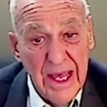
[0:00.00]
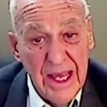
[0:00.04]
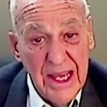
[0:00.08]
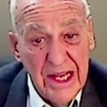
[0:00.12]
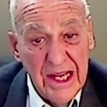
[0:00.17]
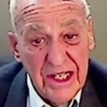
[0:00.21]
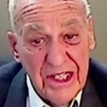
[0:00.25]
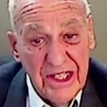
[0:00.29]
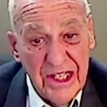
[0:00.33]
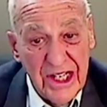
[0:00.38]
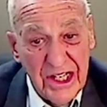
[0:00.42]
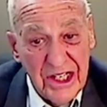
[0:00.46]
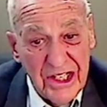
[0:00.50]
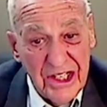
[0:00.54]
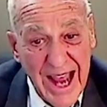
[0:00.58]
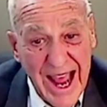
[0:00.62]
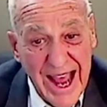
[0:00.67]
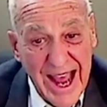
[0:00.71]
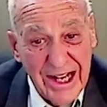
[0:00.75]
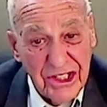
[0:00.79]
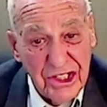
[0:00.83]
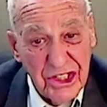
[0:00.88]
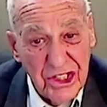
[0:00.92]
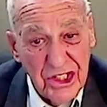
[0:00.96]
He
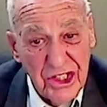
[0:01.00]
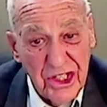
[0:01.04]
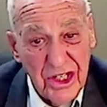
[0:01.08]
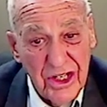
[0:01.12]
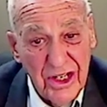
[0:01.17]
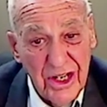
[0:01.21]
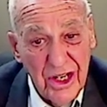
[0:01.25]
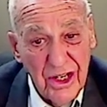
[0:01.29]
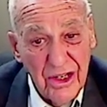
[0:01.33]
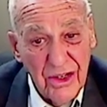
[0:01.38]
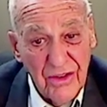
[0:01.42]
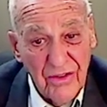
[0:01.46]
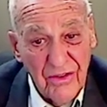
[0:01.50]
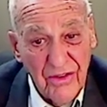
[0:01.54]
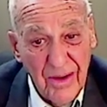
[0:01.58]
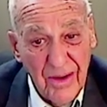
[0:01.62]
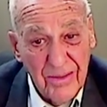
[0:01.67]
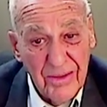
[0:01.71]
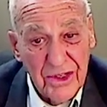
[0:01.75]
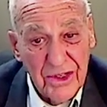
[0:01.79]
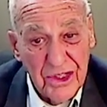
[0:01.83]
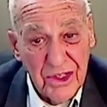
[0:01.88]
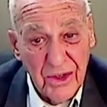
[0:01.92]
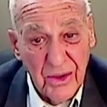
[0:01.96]
detaches the needle
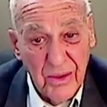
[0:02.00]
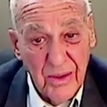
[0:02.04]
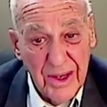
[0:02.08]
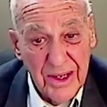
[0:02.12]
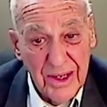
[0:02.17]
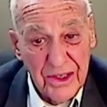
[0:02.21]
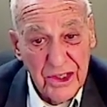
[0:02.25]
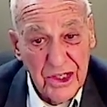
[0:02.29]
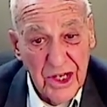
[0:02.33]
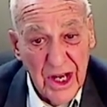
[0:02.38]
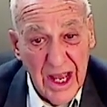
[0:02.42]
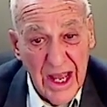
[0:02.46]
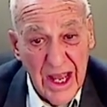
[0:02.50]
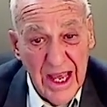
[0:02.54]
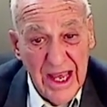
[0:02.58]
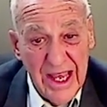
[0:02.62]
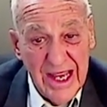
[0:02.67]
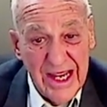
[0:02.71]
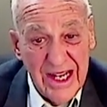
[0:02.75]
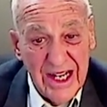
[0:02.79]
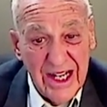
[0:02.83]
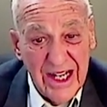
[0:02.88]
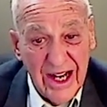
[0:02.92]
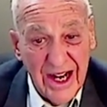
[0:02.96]
from the syringe.
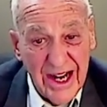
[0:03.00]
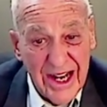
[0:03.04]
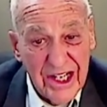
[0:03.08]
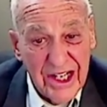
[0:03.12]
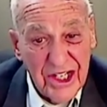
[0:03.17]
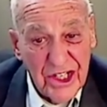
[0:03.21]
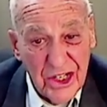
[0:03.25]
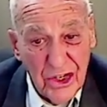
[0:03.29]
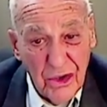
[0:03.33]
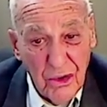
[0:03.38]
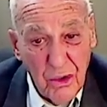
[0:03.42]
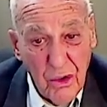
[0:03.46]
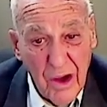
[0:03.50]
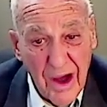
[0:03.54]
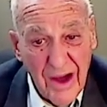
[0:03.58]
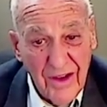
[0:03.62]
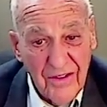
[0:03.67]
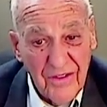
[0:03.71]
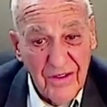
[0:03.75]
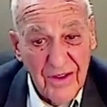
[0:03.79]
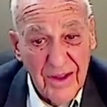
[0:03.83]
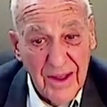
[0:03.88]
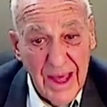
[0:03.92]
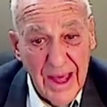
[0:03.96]
He cleans it
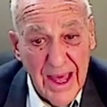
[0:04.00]
off.